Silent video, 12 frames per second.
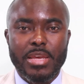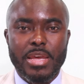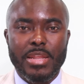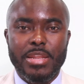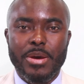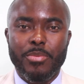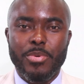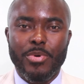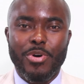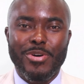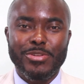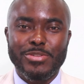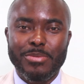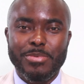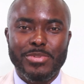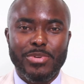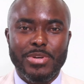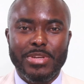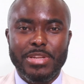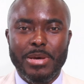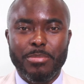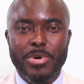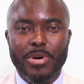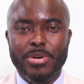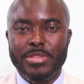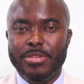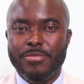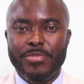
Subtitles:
And then we'll also be talking about the